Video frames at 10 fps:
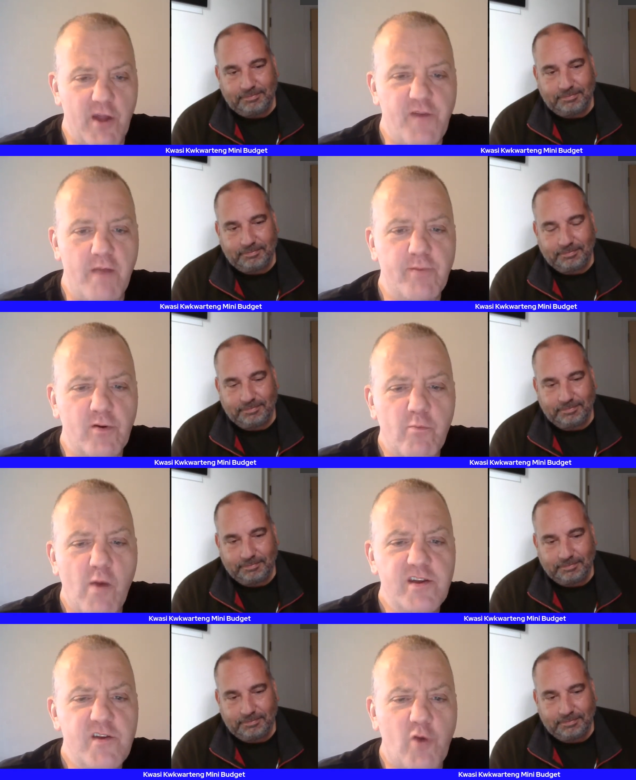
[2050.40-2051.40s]
Speaker 1: in November
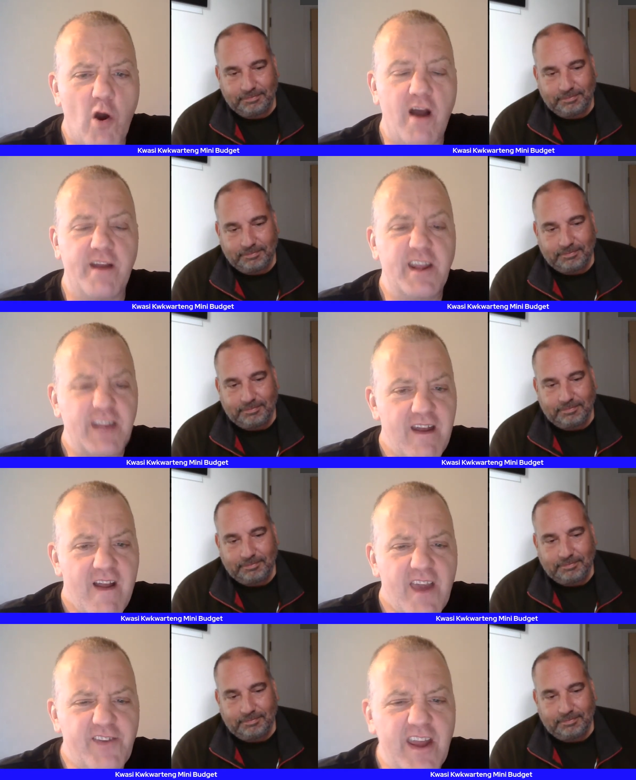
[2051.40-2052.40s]
where you've got uh, any.
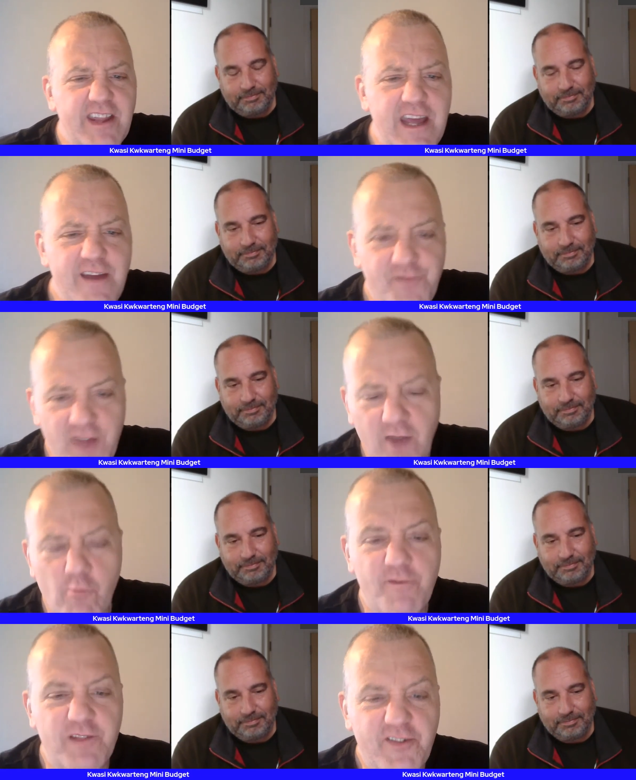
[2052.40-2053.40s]
Is it an evening
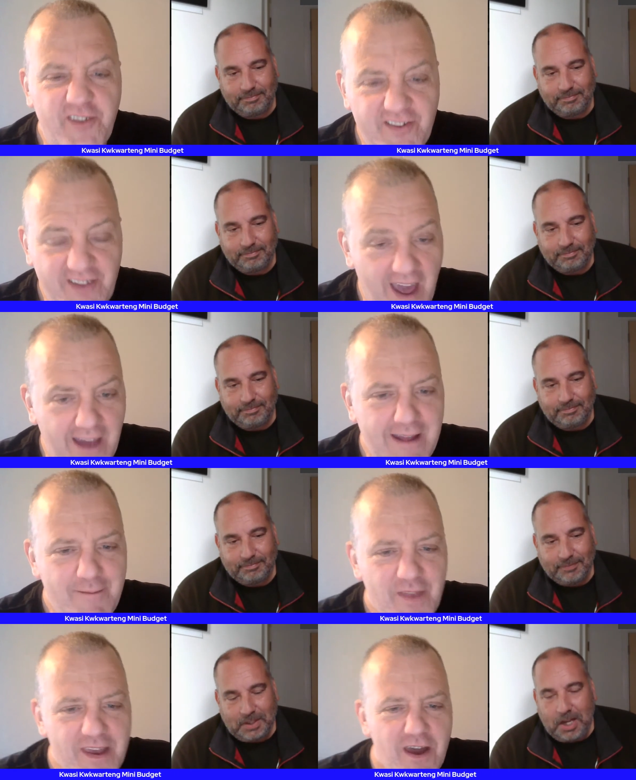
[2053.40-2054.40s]
with Le Tissier?
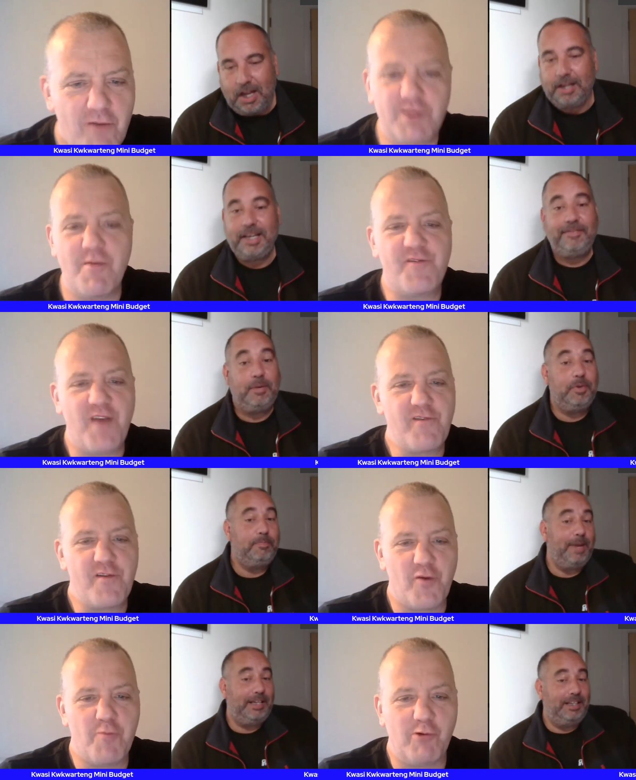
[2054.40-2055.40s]
An evening with
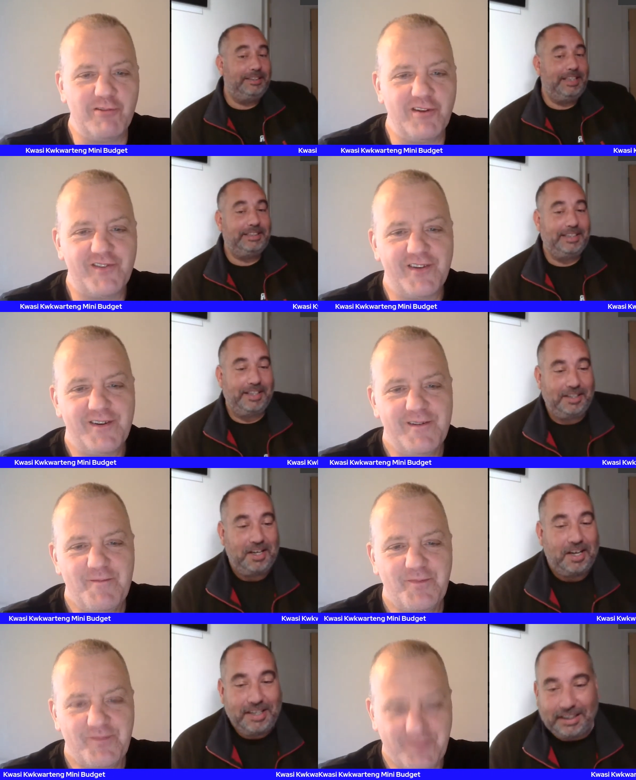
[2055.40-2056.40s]
Matt Le Tissier.
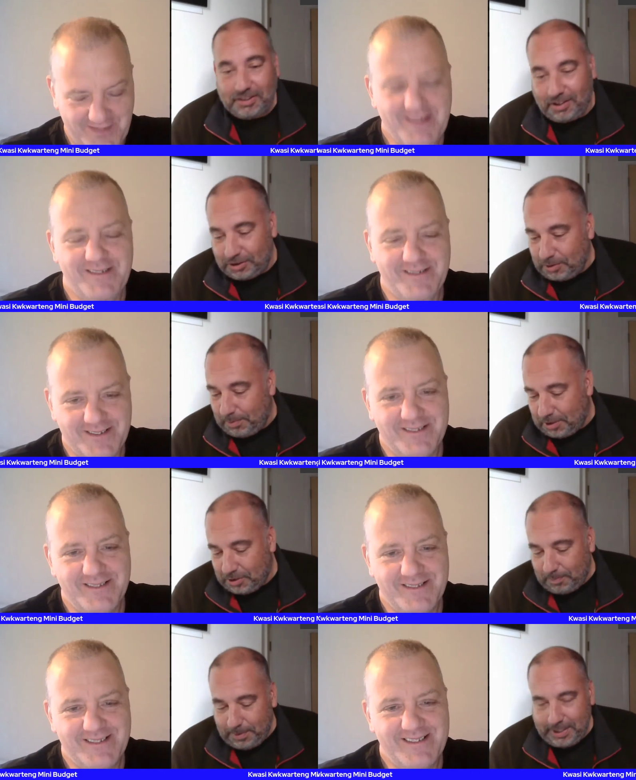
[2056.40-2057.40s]
Speaker 2: Yes, I, I shall. I
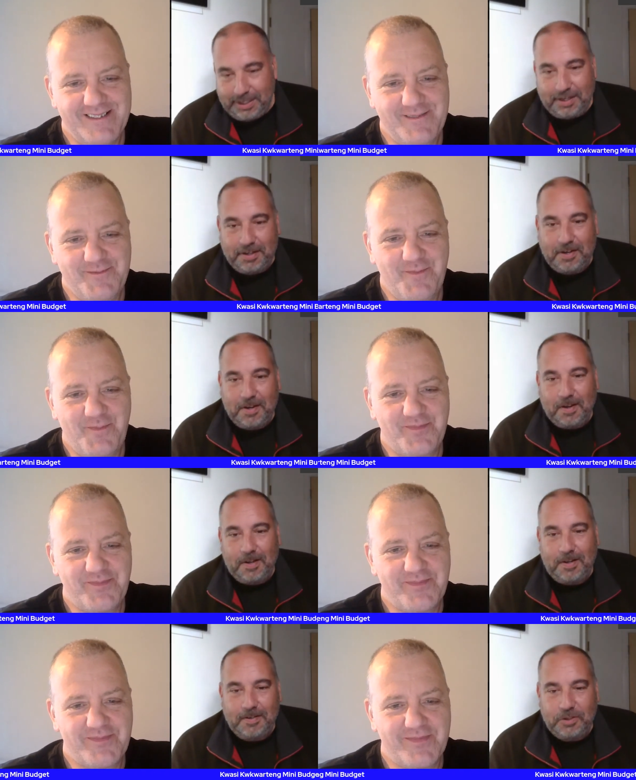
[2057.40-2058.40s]
shall be. Uh,
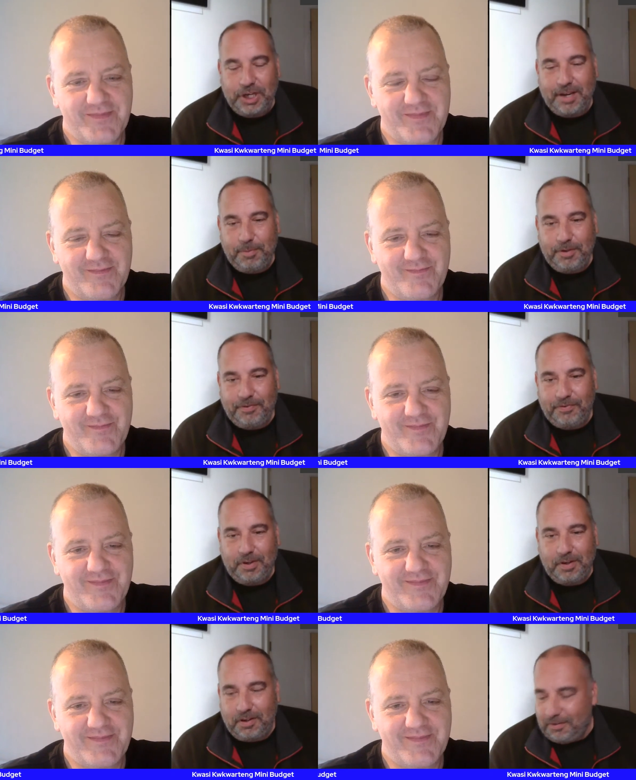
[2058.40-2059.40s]
uh, chairman of
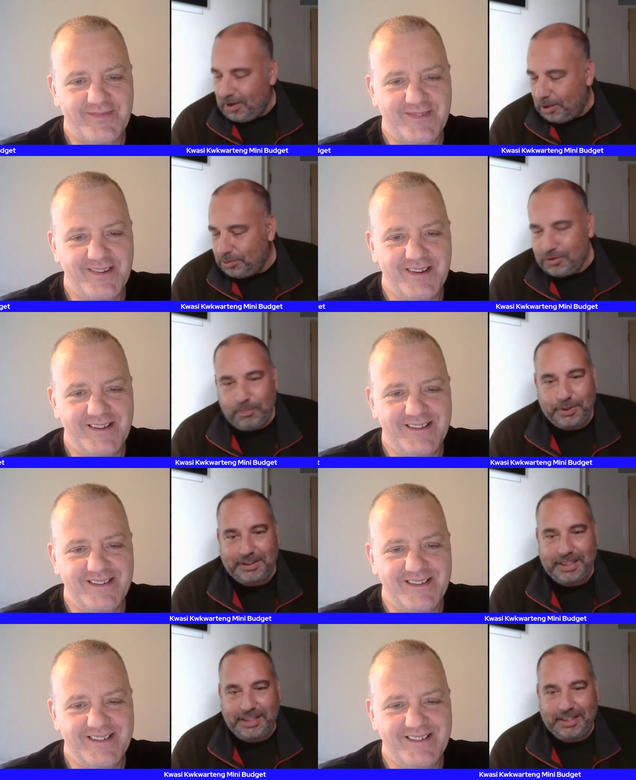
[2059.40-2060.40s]
uh, uh, host of
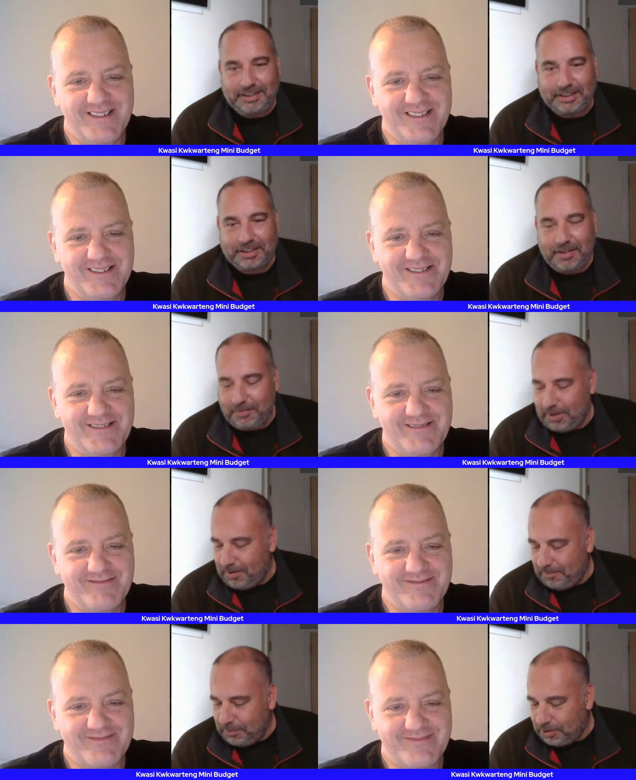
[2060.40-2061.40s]
proceedings, asking
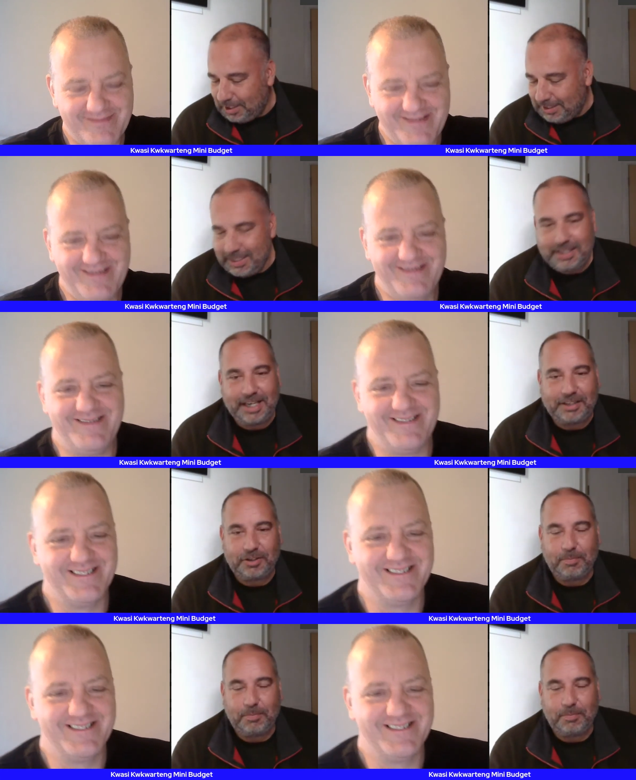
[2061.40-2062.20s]
uh, Mr. Le Tissier